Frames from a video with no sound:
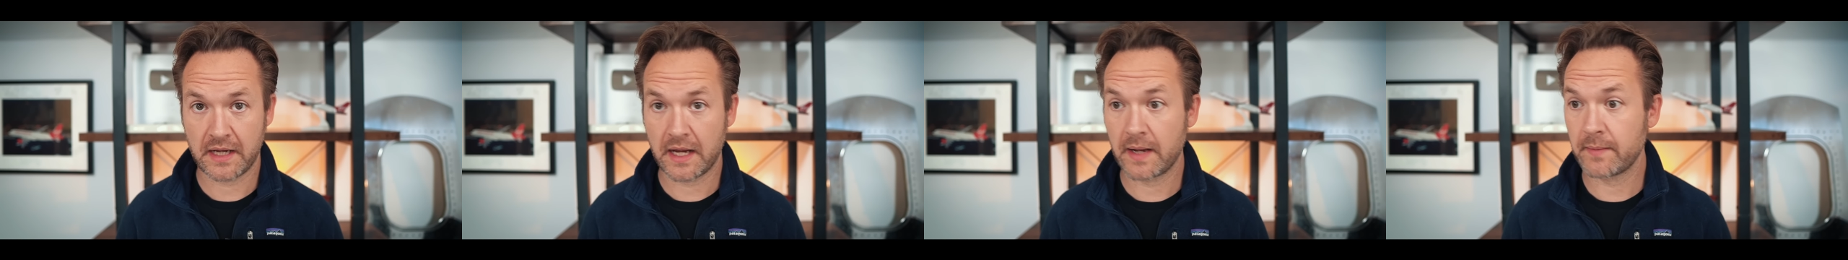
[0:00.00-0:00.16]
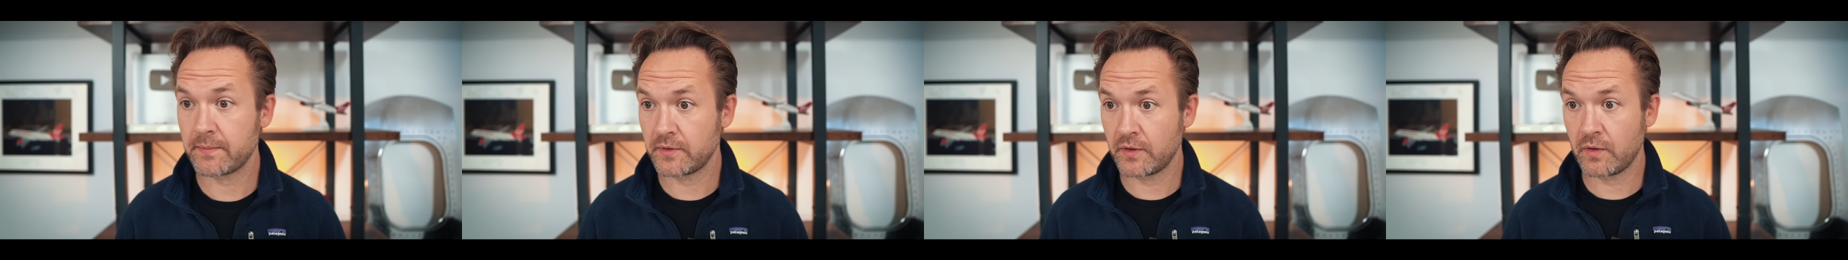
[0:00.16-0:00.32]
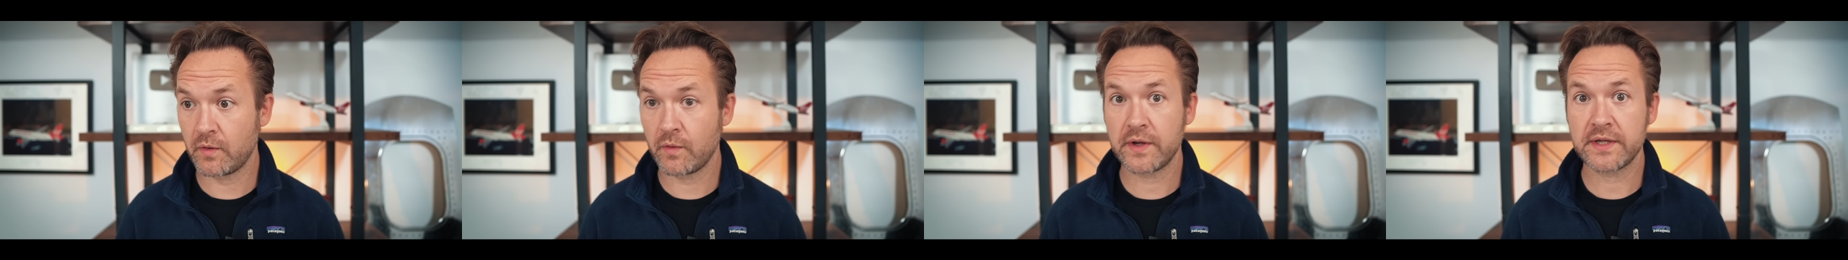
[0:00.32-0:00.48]

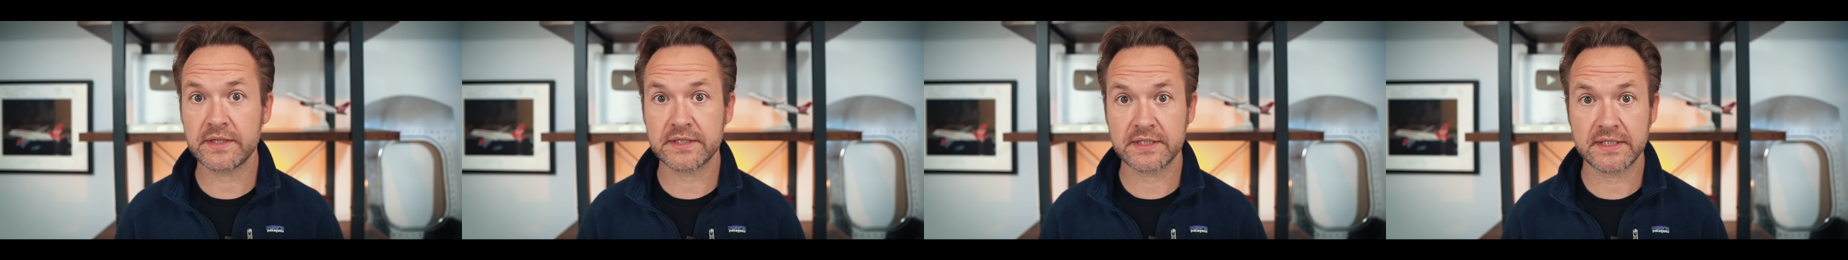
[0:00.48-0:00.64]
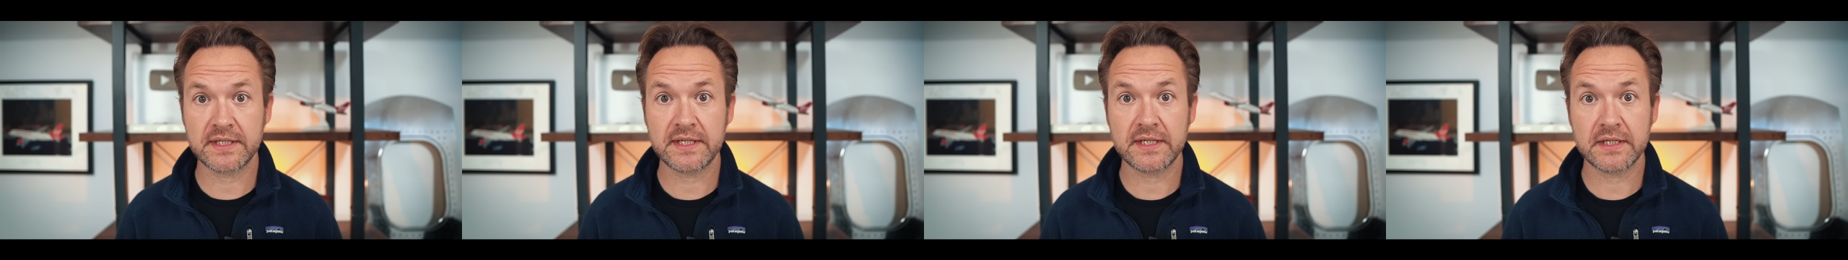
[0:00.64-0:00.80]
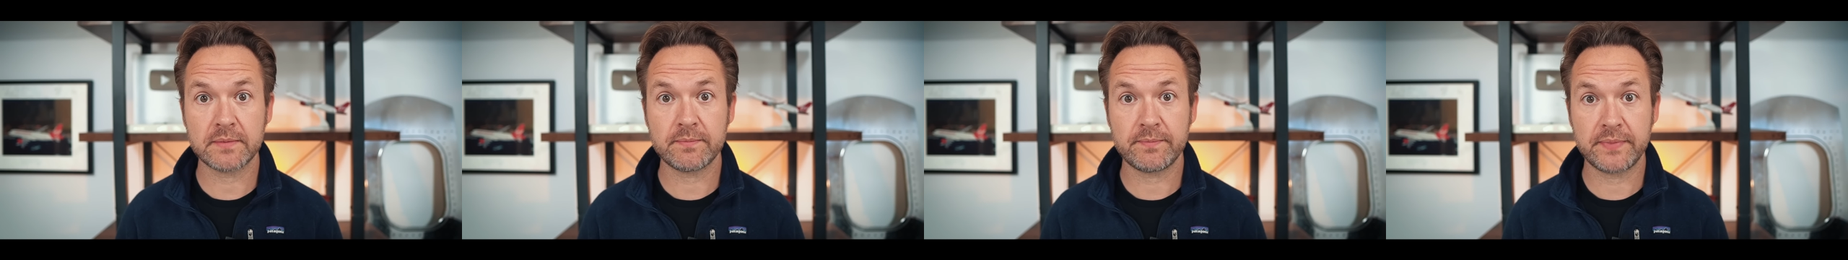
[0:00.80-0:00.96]
I'm going to
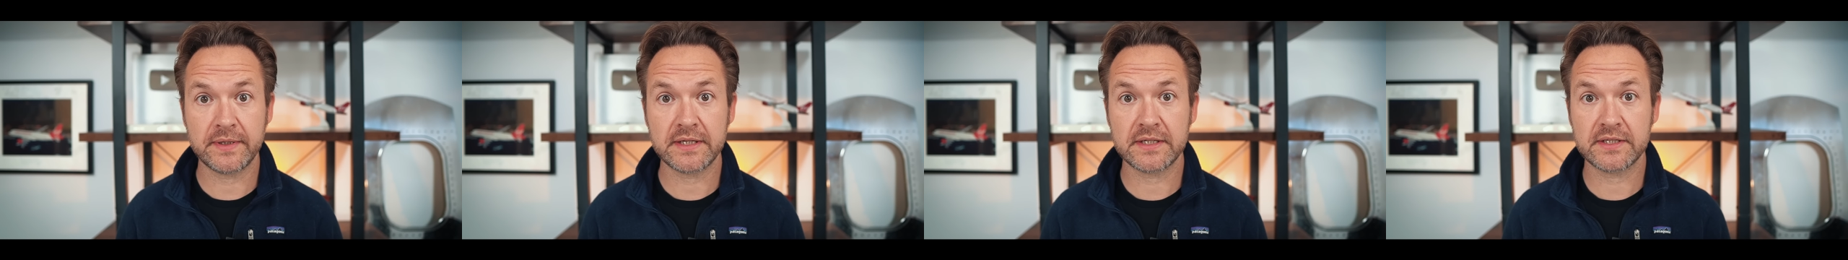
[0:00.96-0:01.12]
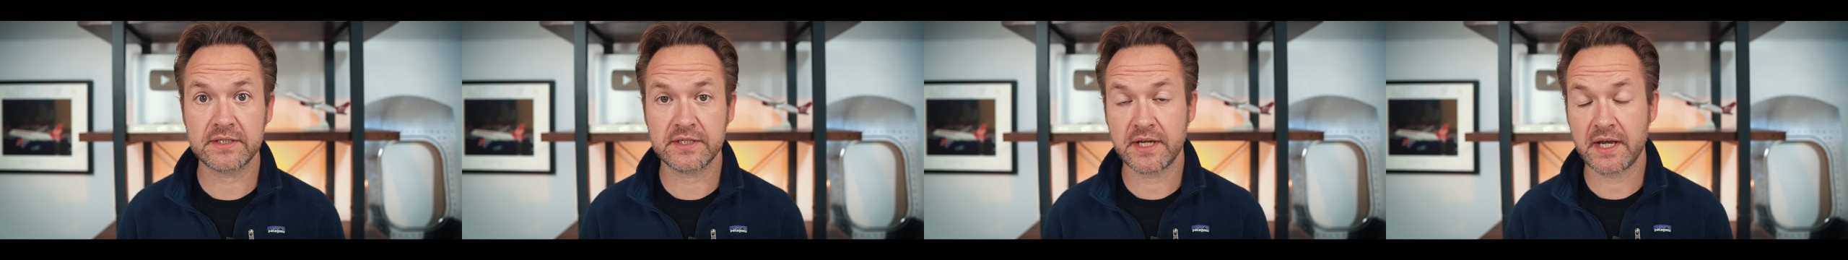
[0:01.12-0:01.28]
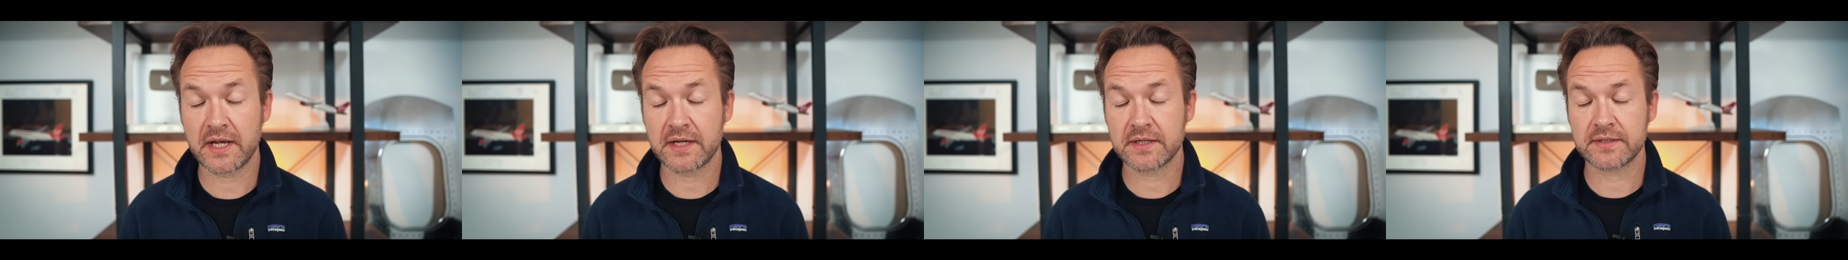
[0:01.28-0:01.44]
need a big
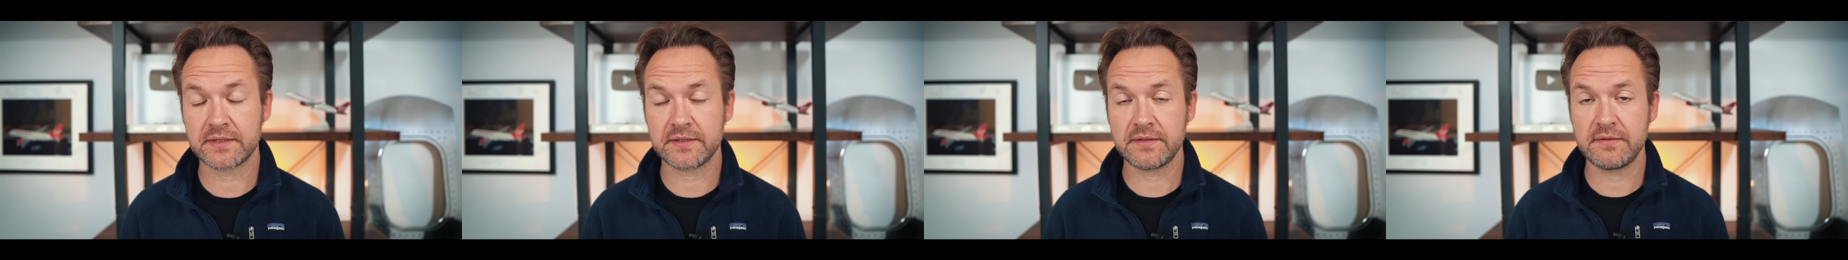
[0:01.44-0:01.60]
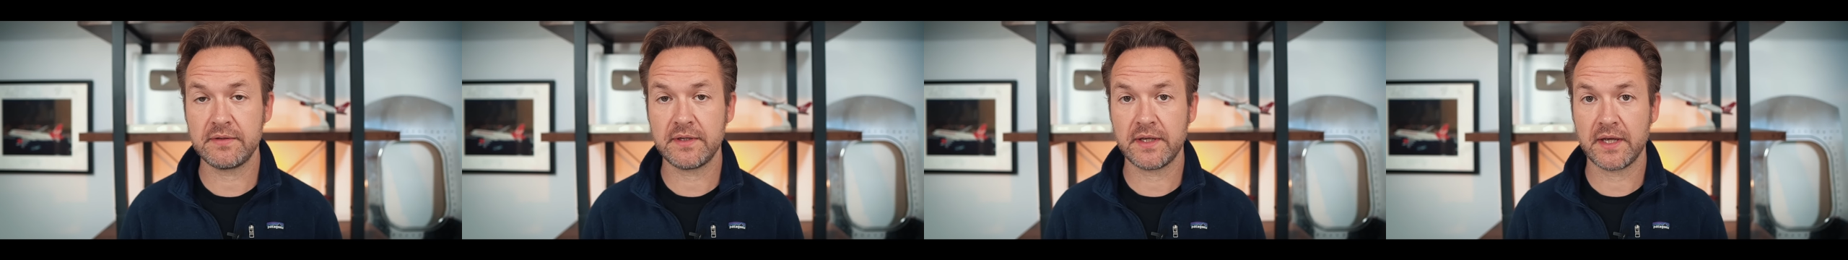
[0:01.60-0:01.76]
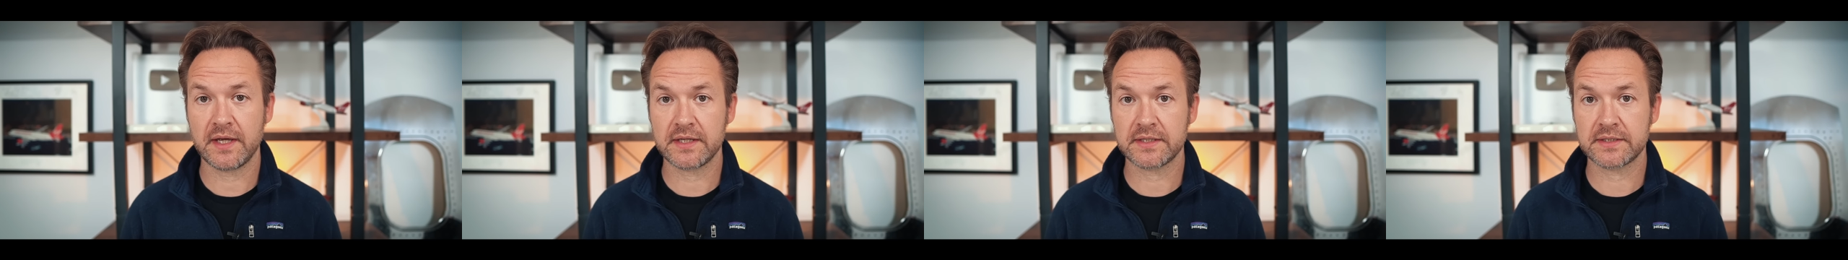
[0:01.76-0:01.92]
check
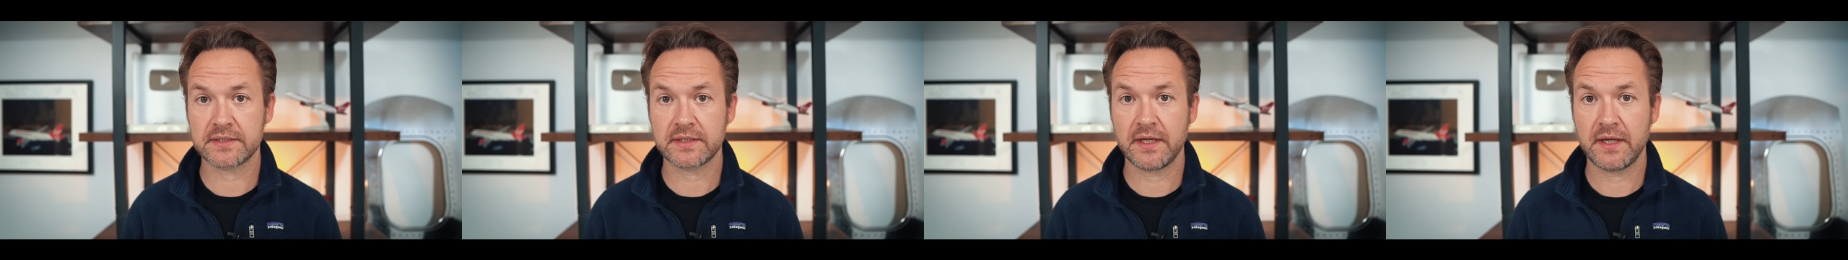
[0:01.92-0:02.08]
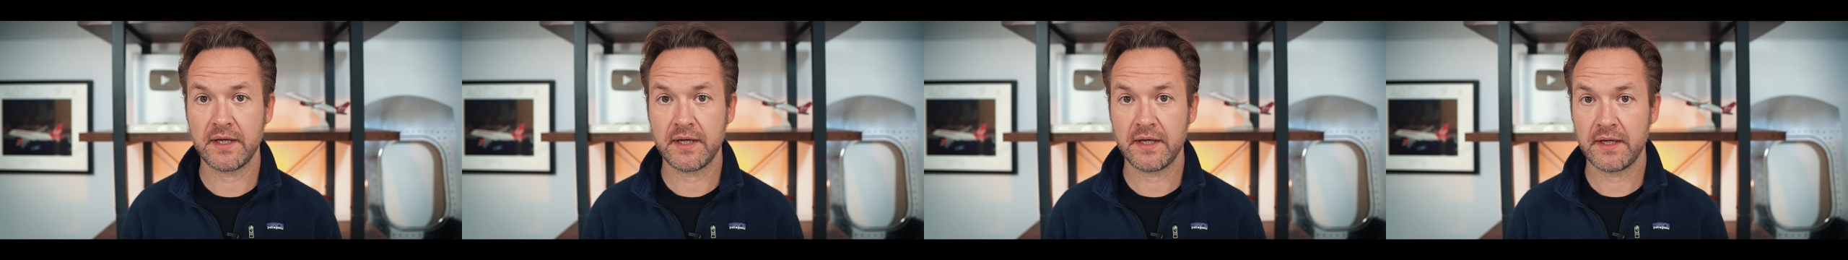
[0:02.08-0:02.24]
suitcase.